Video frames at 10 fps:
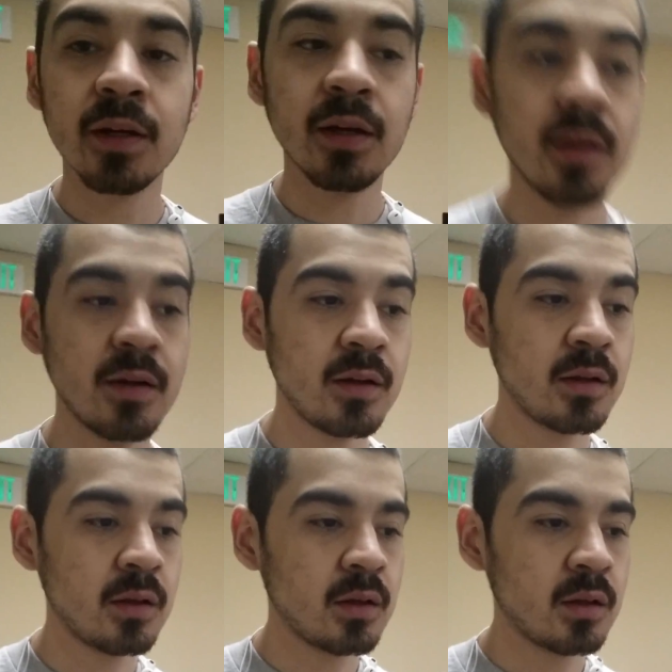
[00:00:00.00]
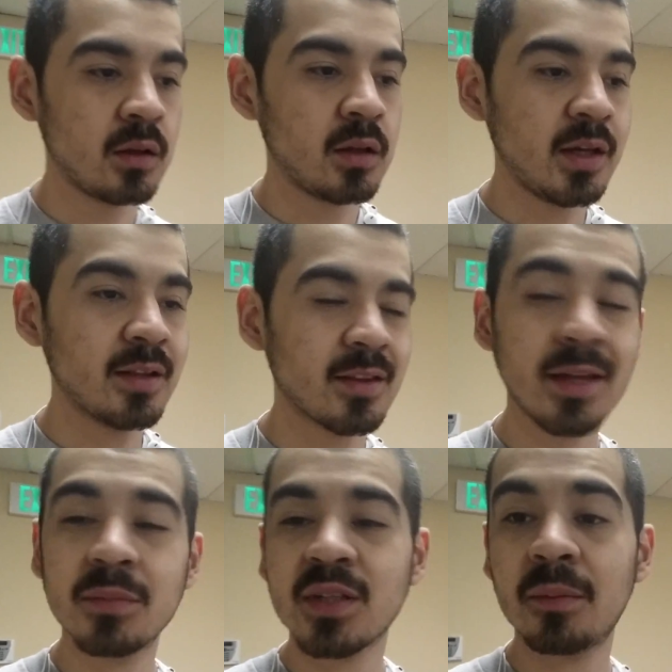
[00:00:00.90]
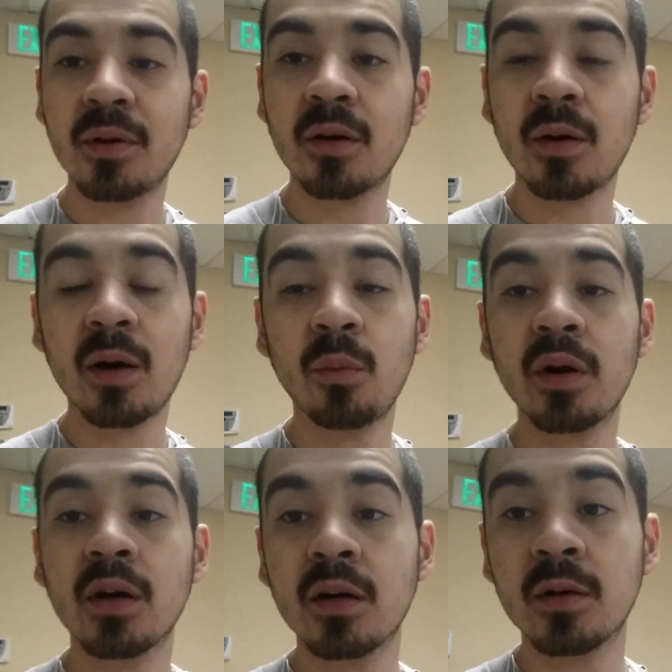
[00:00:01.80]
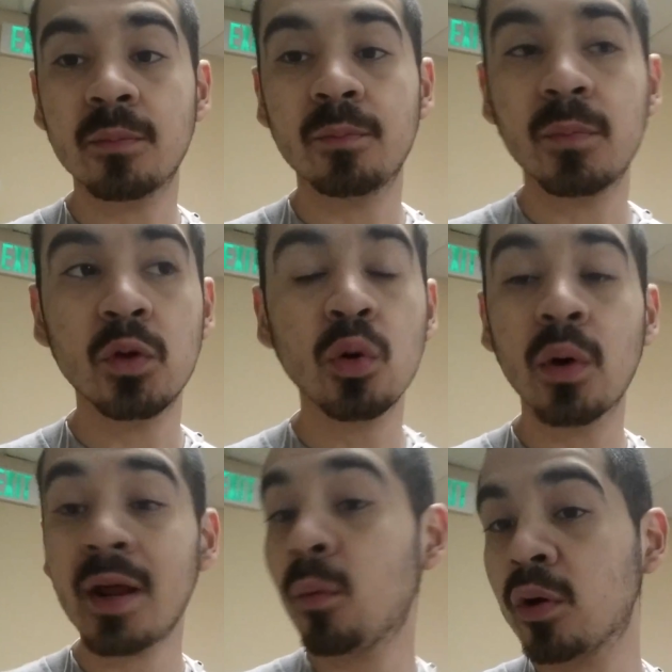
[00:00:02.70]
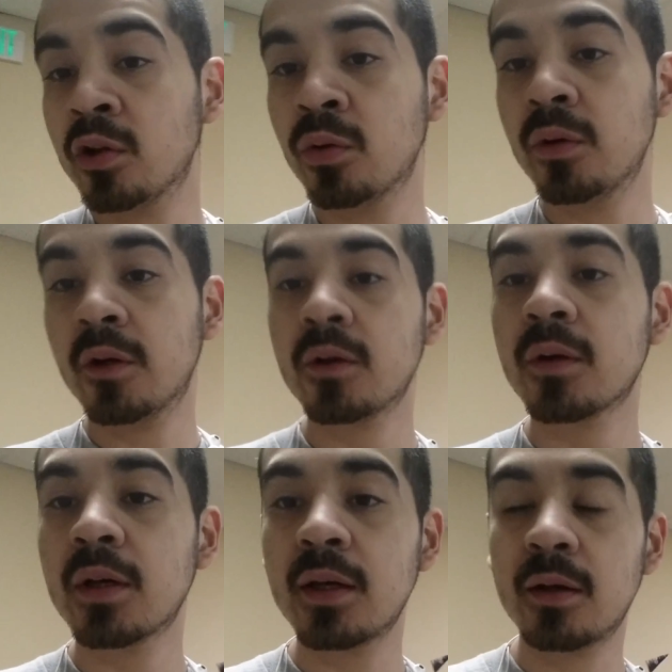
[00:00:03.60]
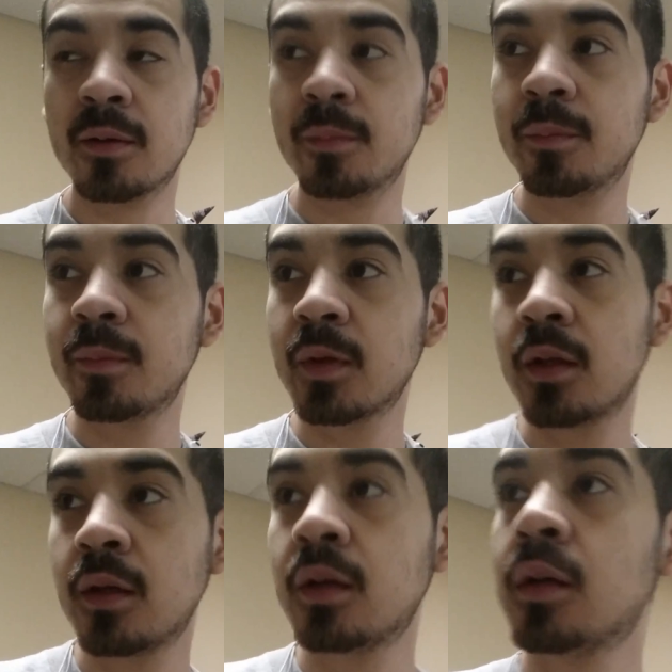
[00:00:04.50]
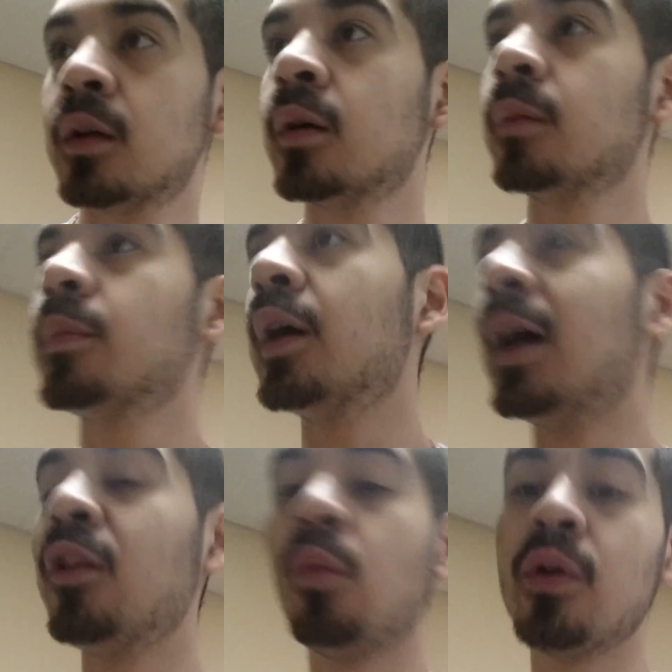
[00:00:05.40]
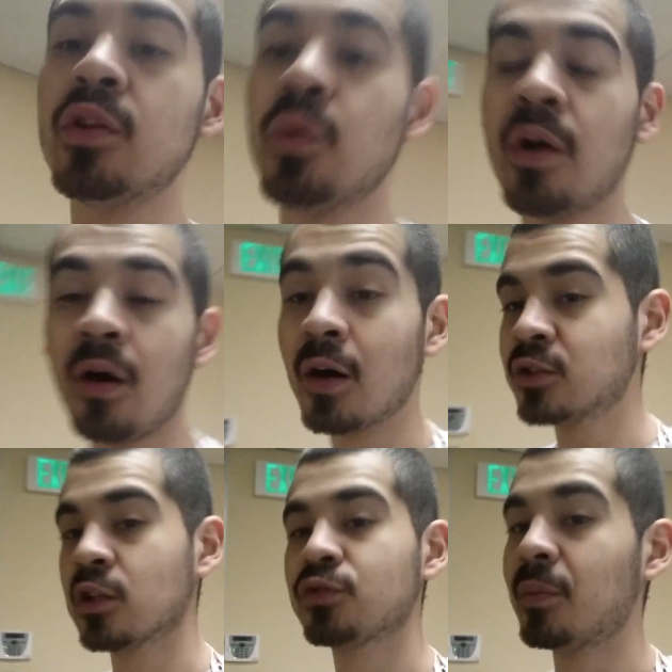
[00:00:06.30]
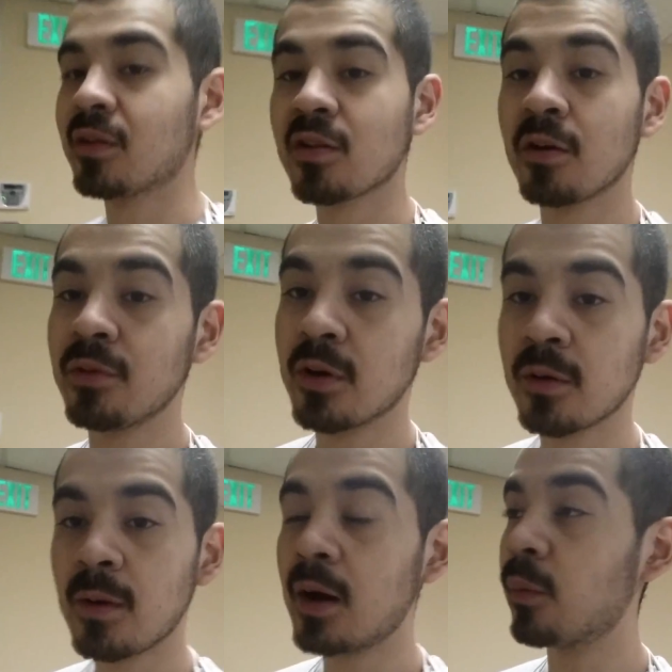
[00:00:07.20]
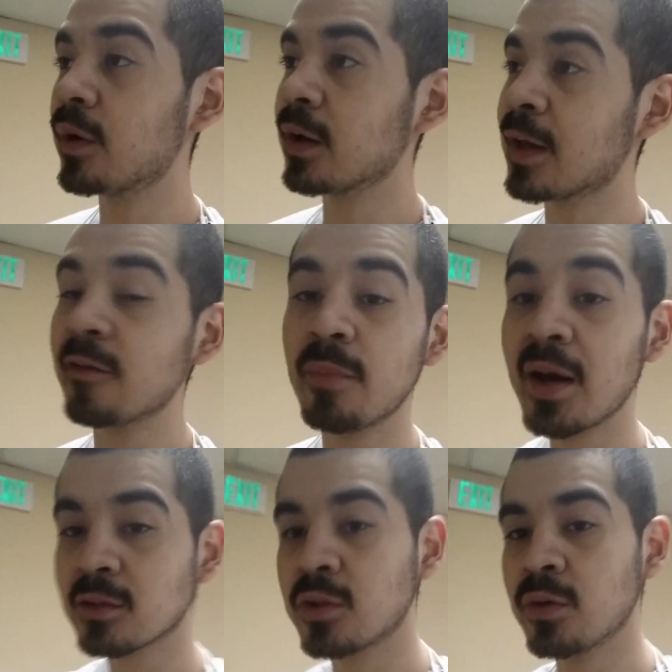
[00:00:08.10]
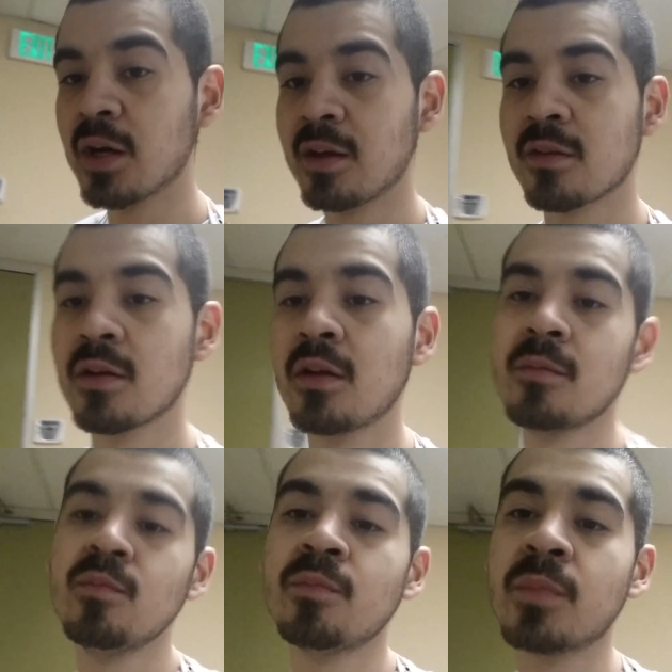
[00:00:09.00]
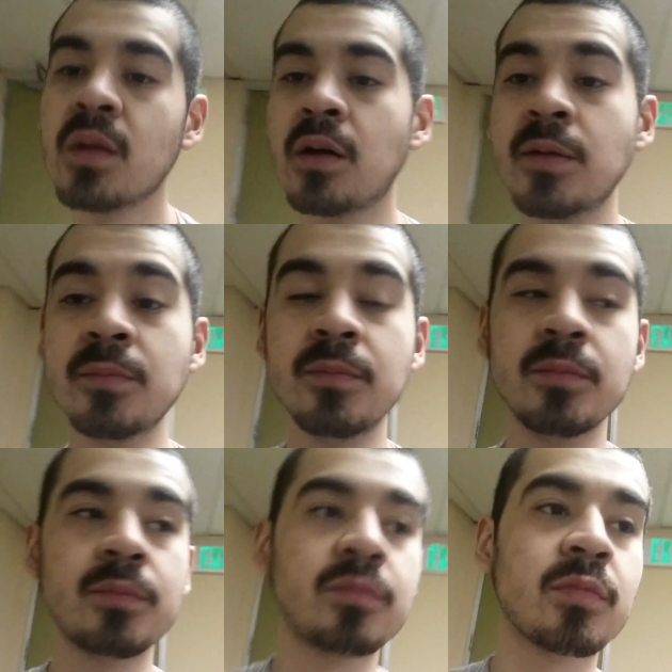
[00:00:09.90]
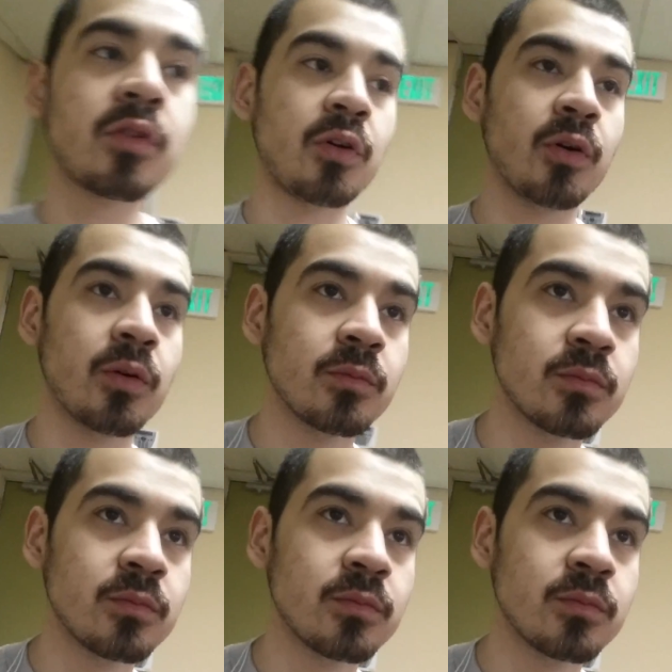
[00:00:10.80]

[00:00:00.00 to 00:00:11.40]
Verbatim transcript: and in the same time, you know, I want to um, do what I want to do, you know, and um, but I don't want to do it all just for myself, you know, I want to give back to you guys, um, so